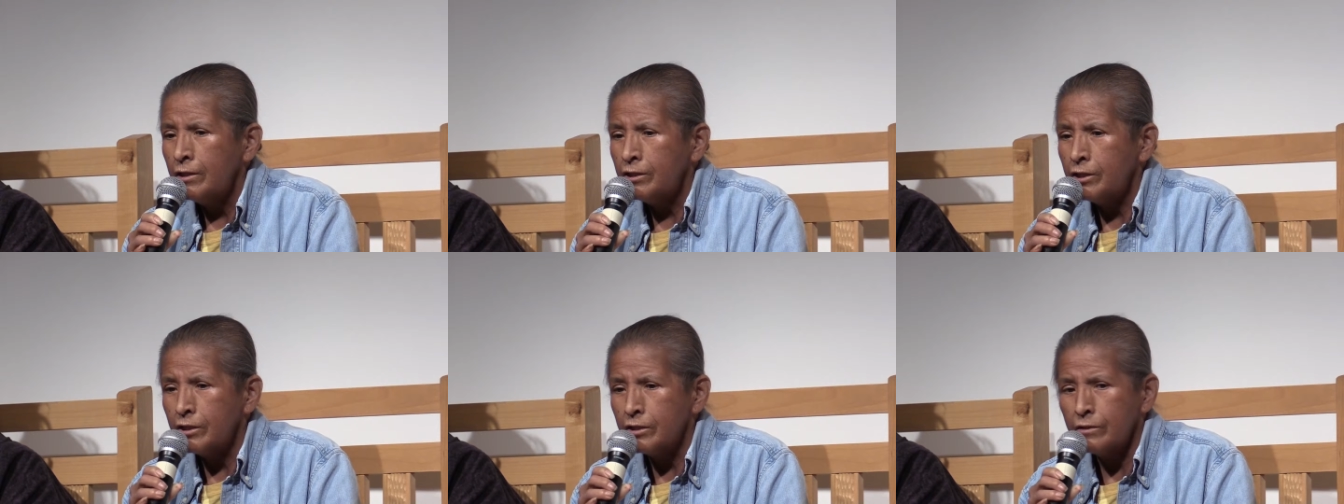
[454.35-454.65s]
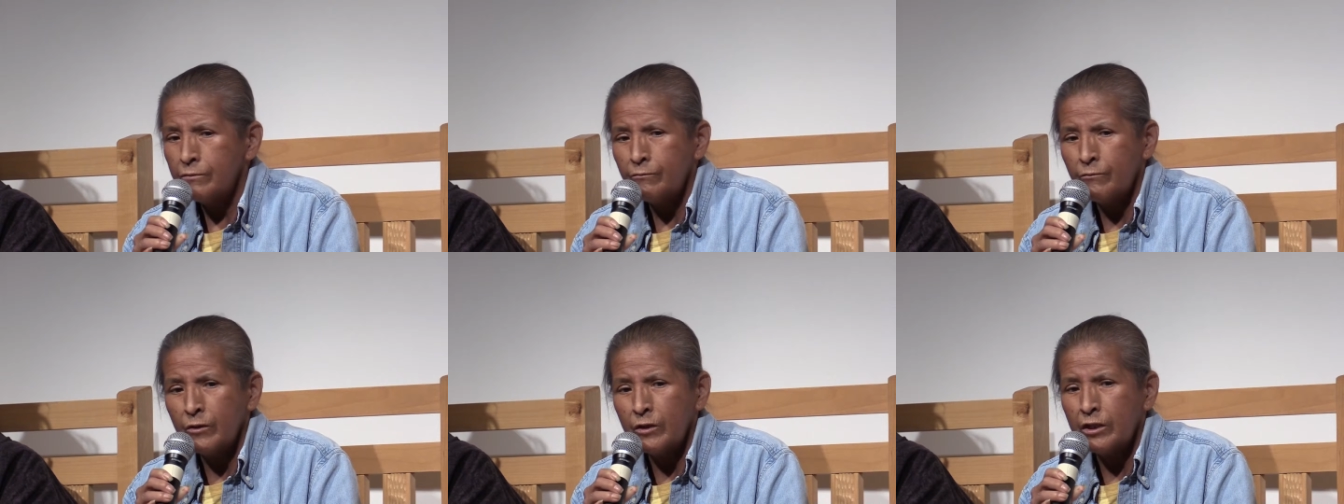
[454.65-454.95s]

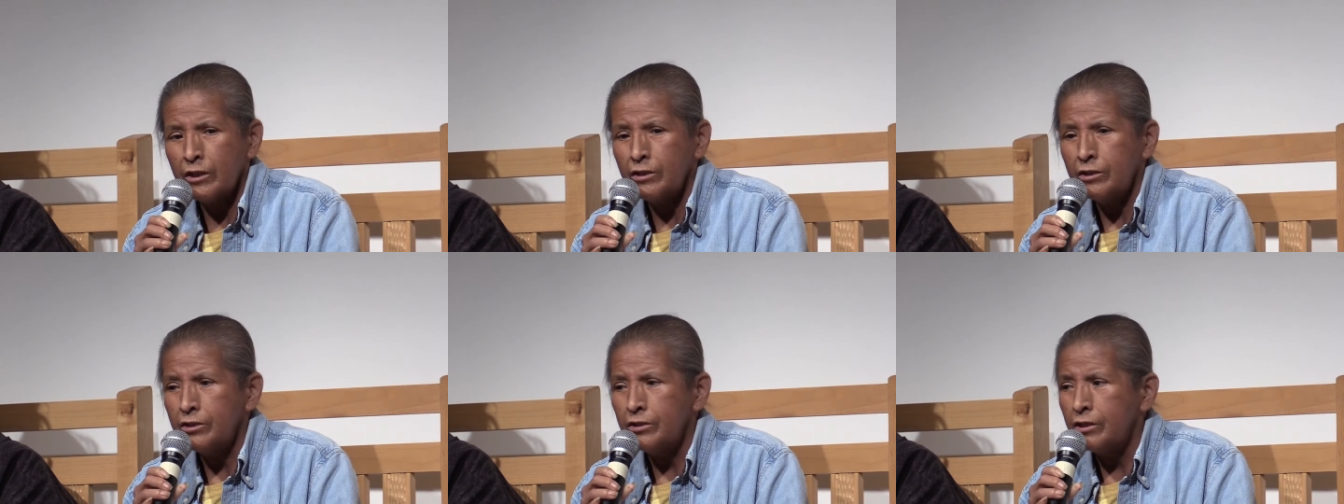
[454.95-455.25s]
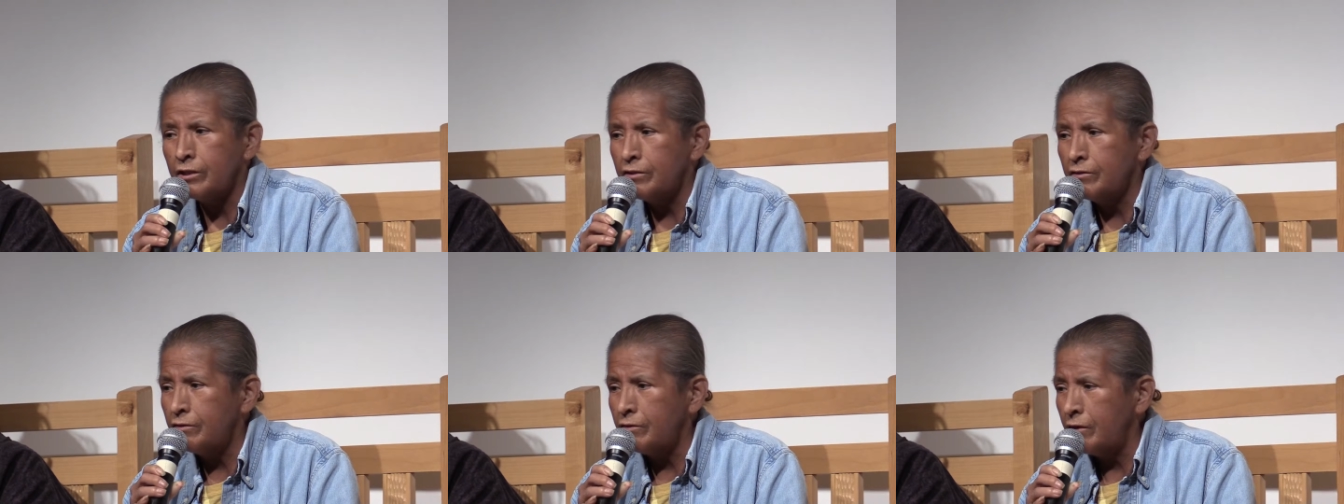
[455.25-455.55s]
just
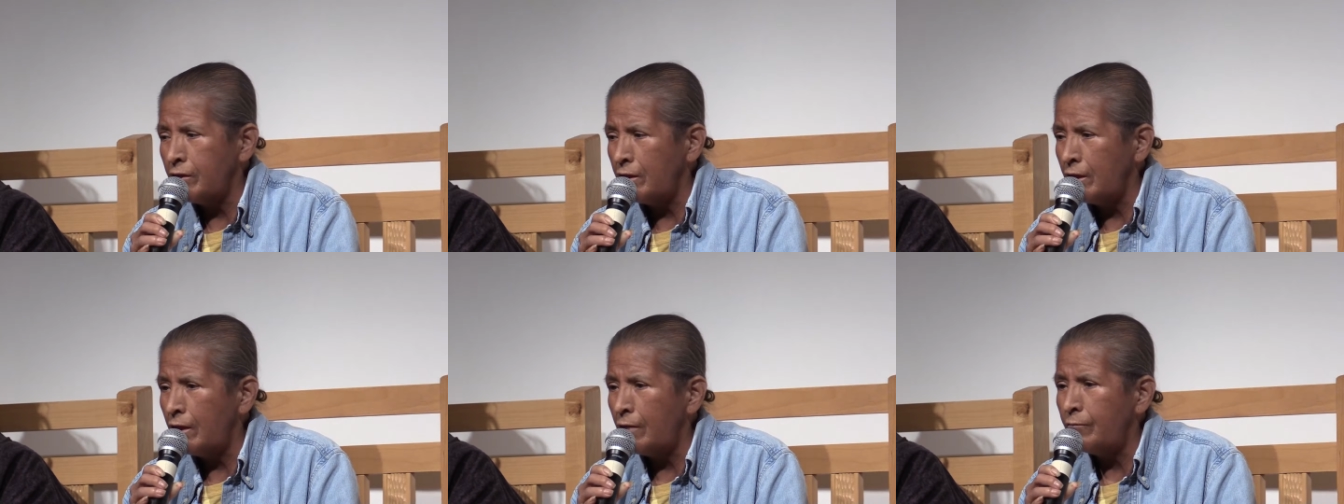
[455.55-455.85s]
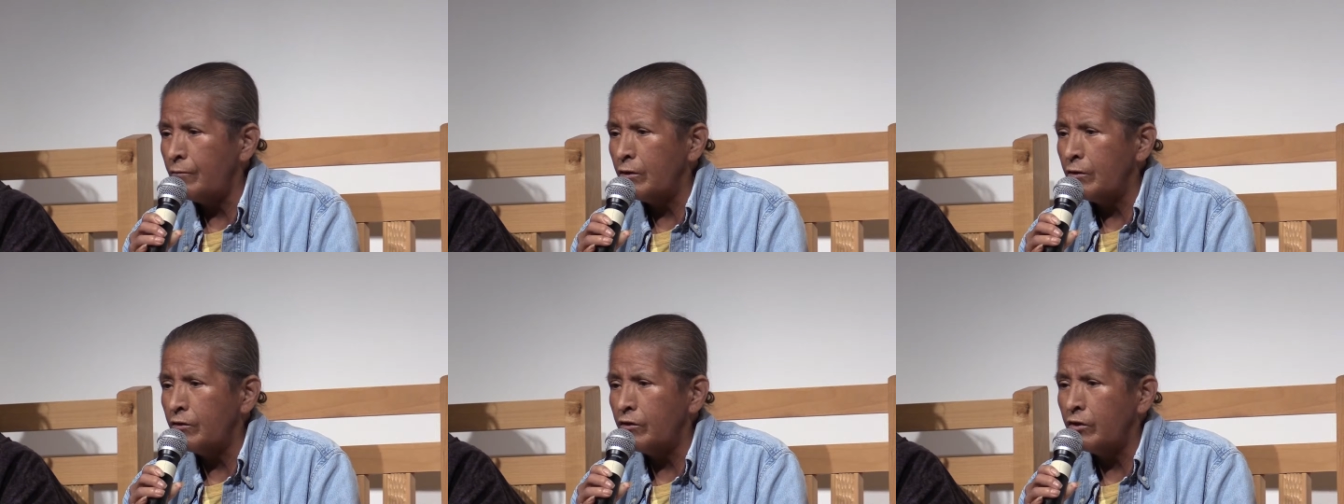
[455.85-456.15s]
finished its
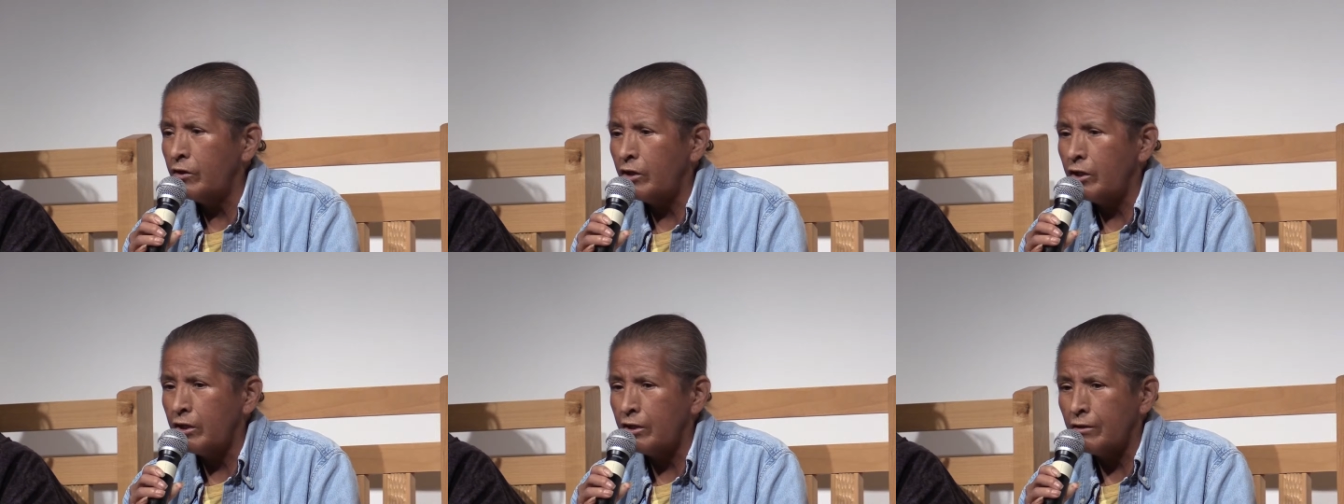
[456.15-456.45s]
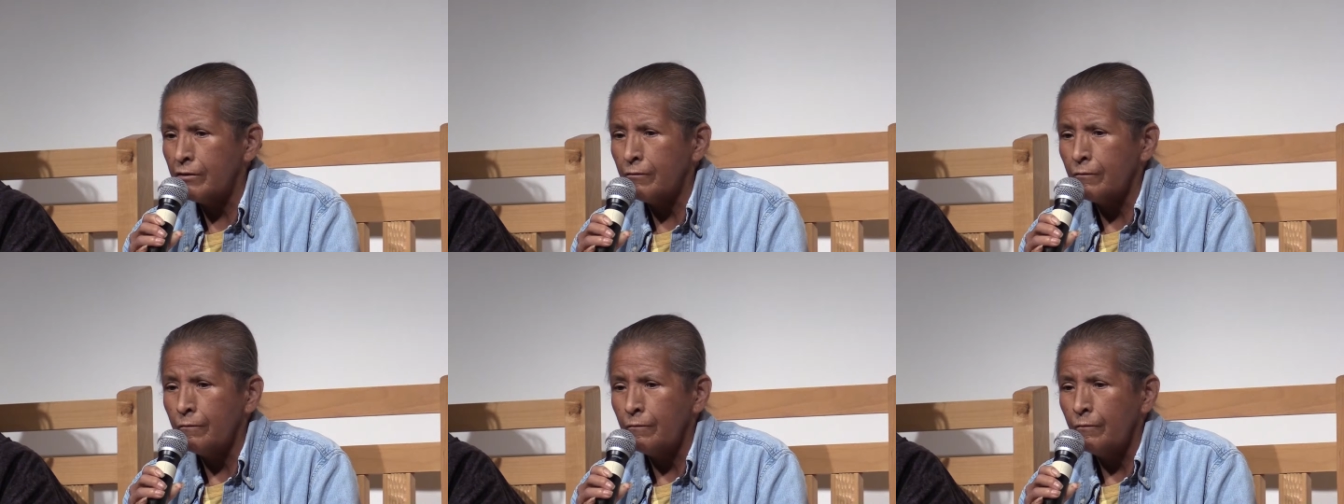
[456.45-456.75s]
11th
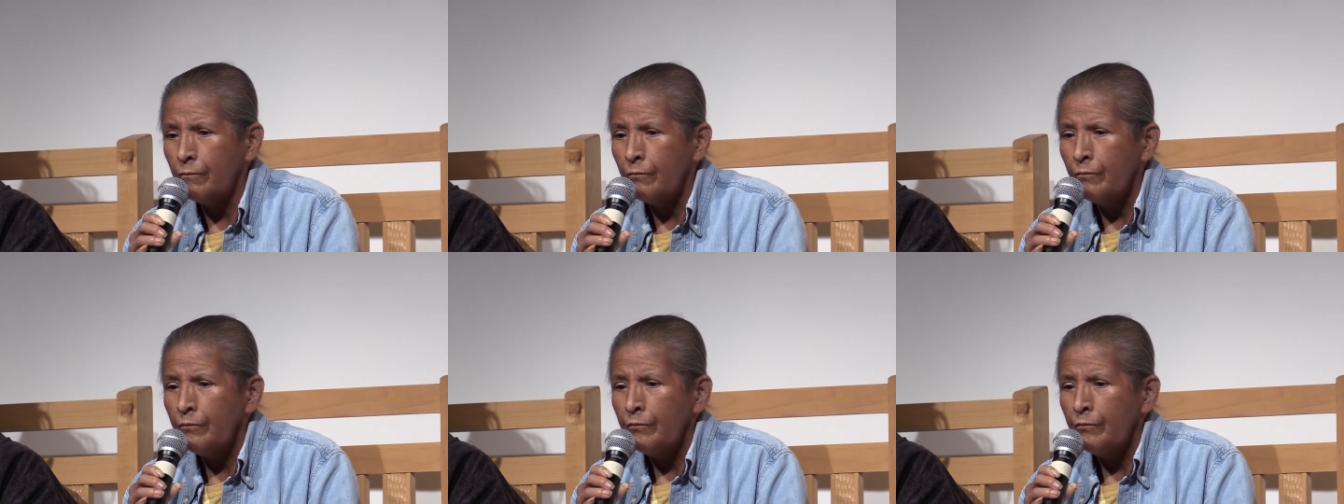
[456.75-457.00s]
year.